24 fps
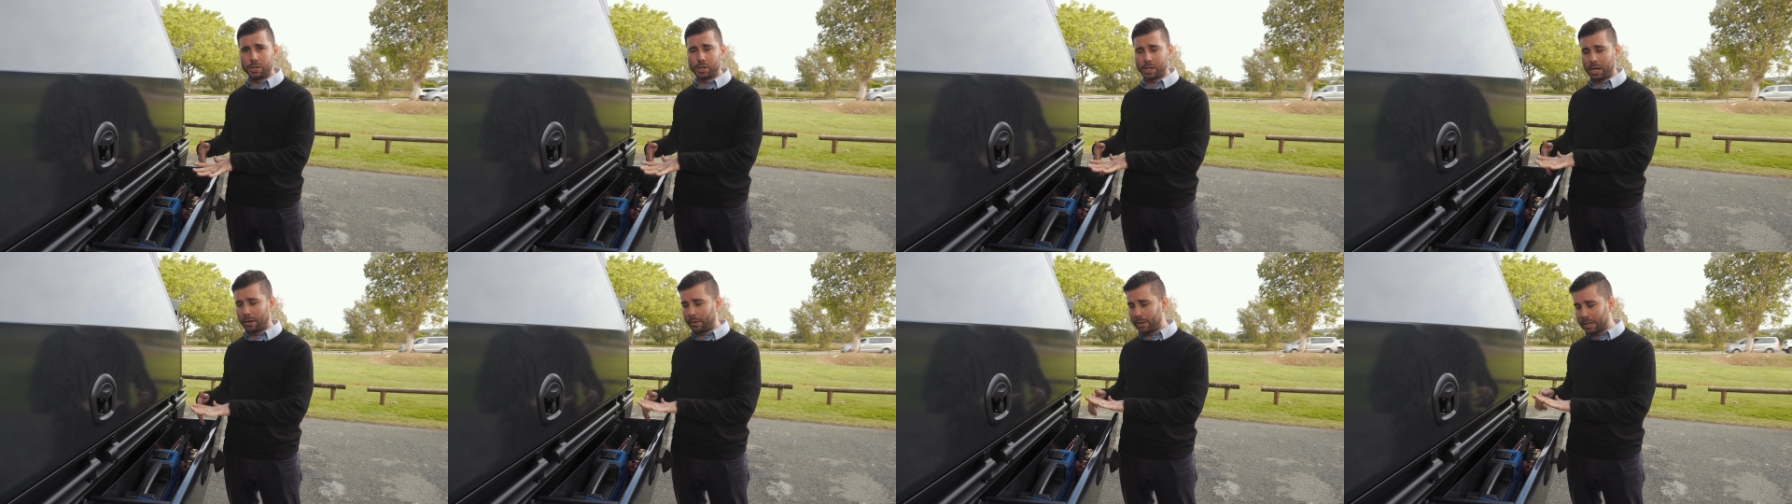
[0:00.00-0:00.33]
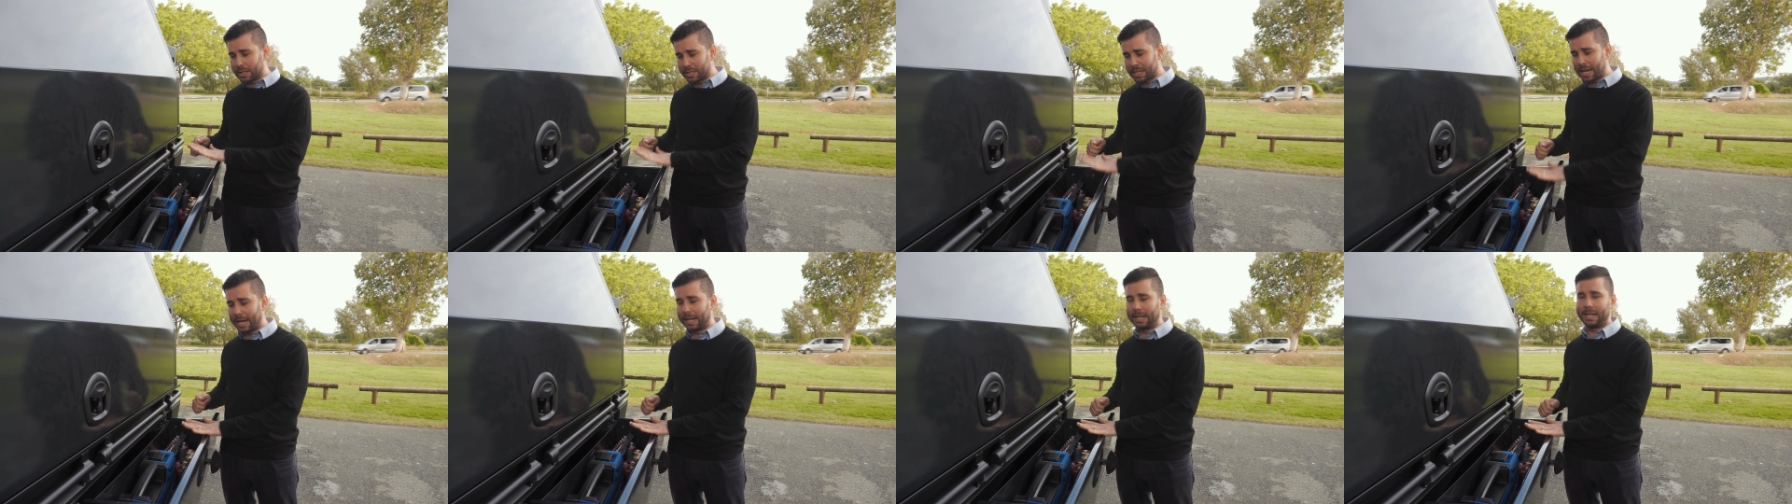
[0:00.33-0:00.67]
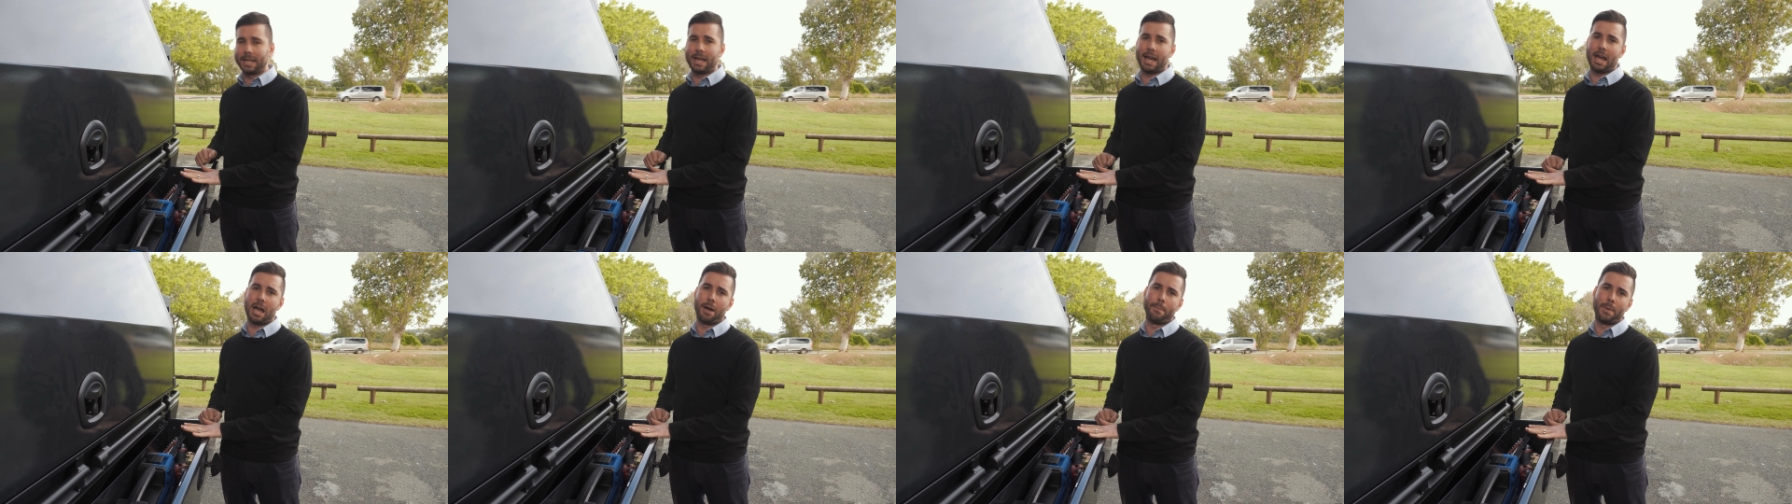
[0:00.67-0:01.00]
to show
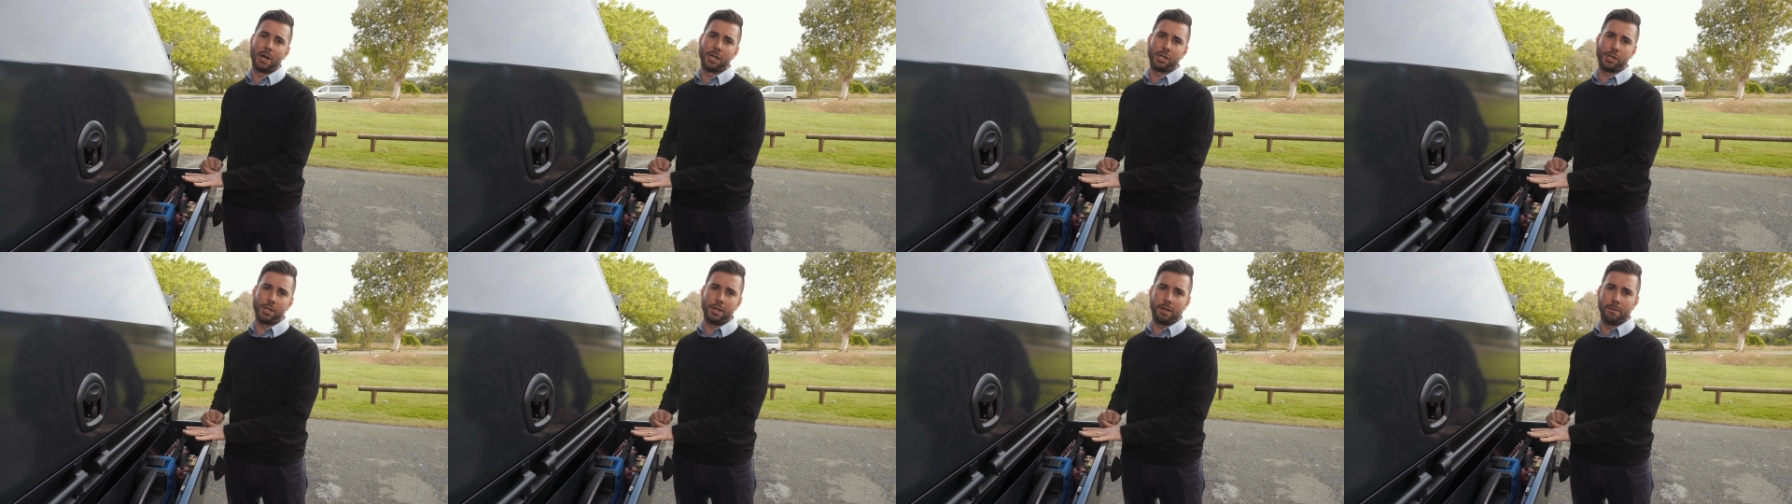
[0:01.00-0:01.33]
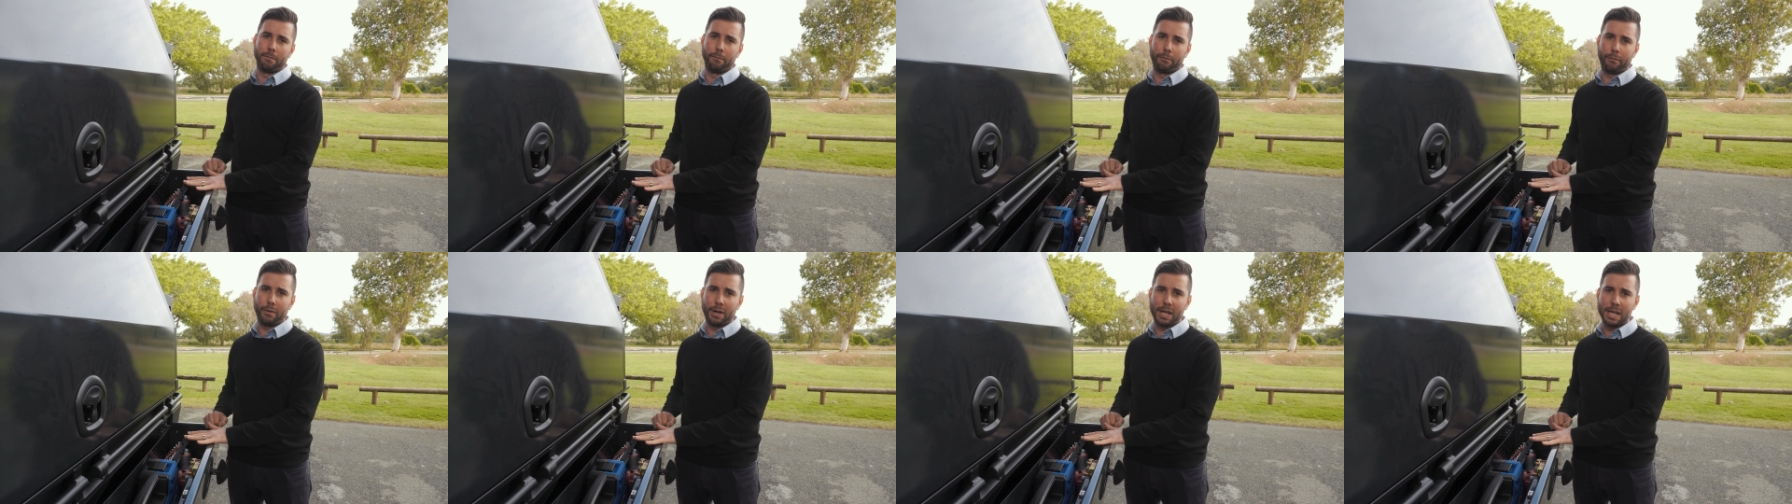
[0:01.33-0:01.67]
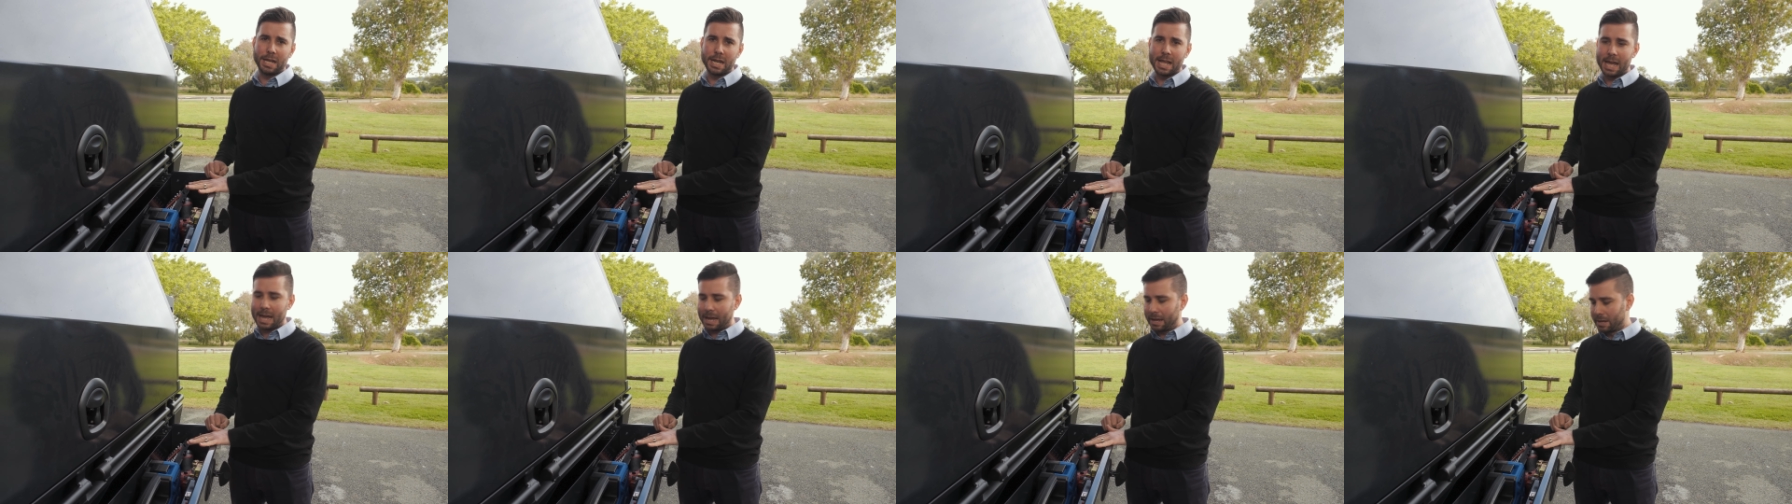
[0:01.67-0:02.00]
exactly how much you can fit
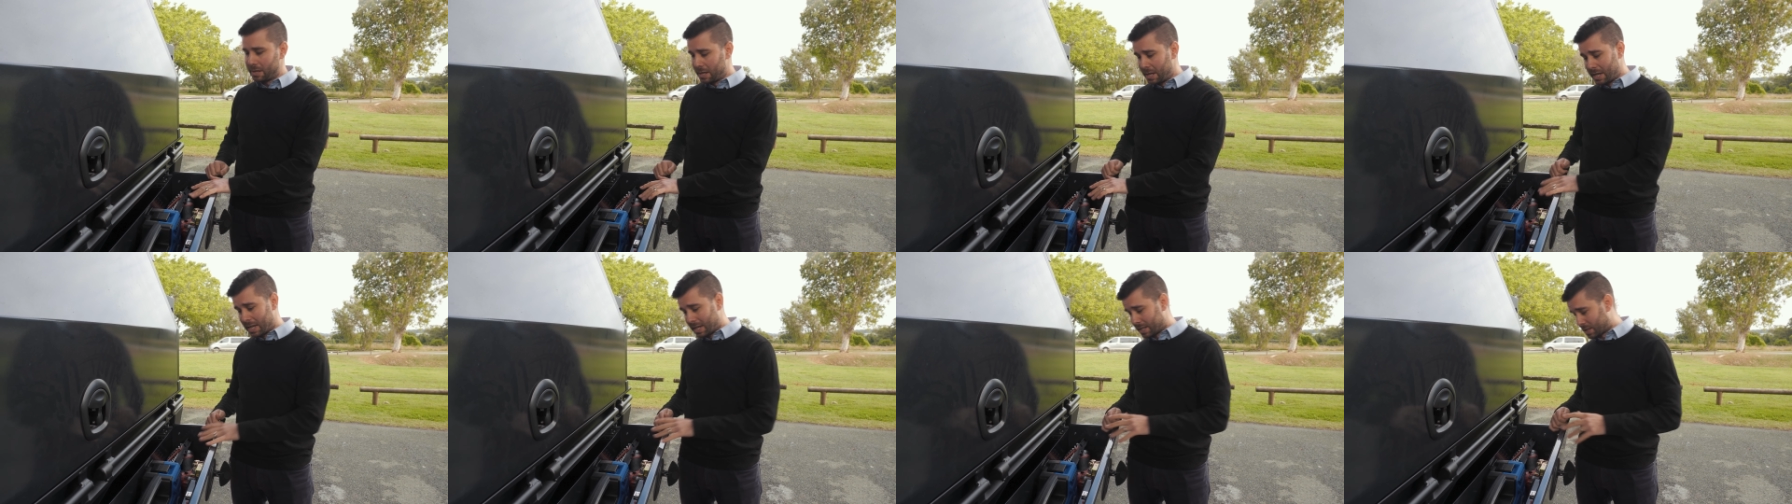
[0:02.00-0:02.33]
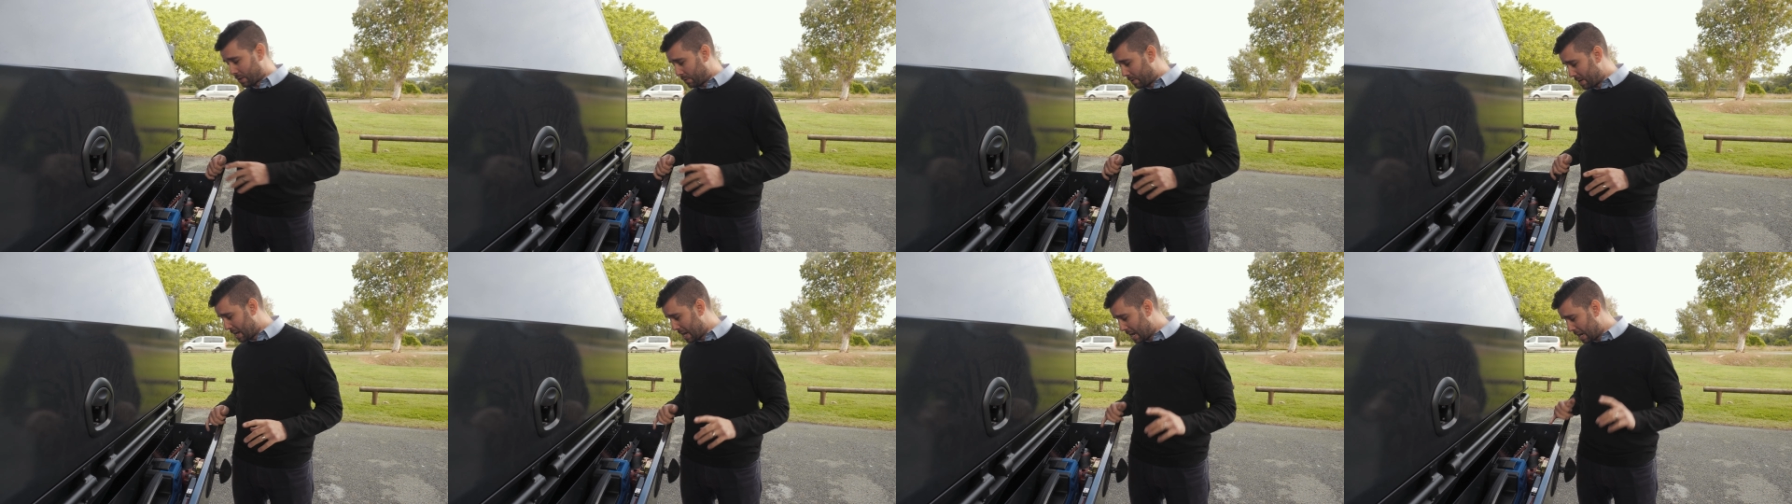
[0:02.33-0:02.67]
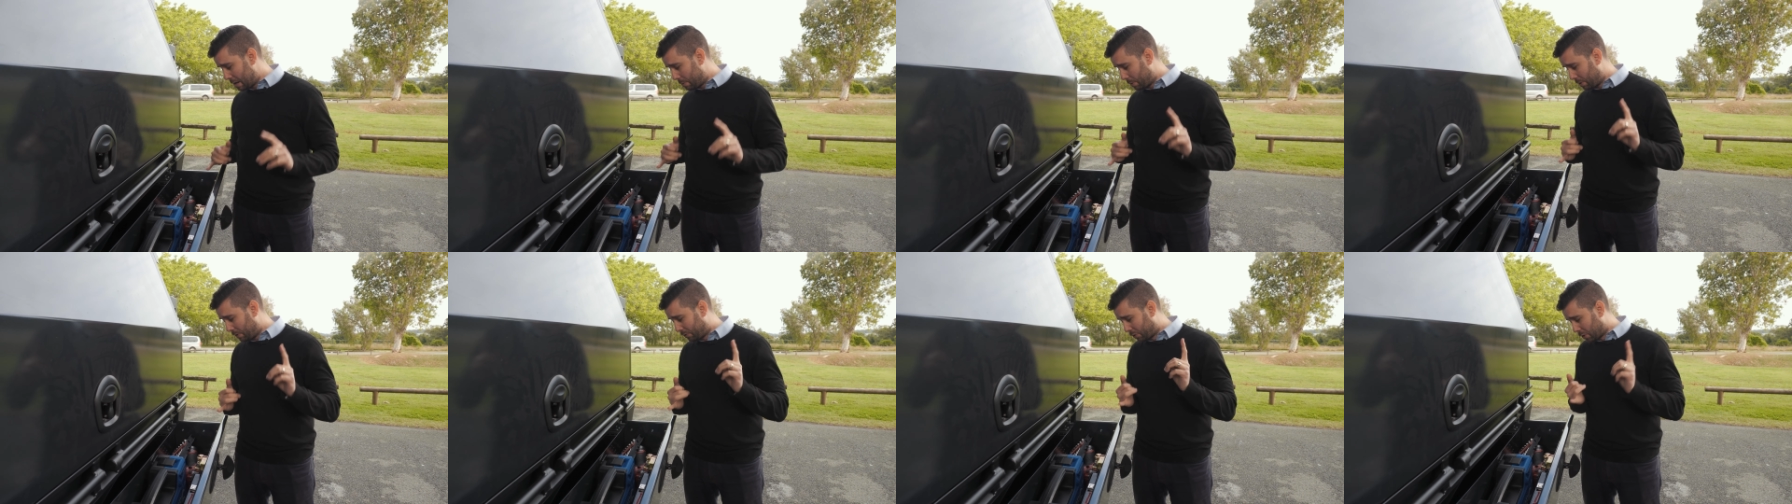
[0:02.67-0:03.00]
in there. So in
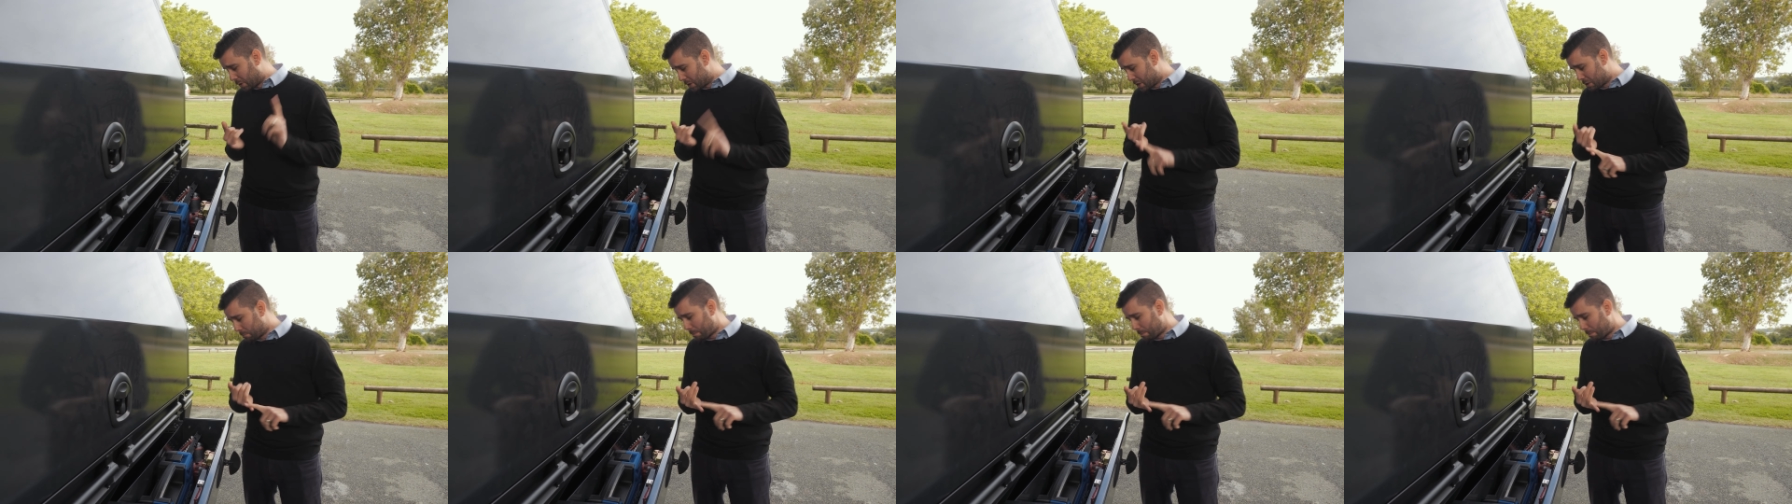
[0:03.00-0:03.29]
here, we've got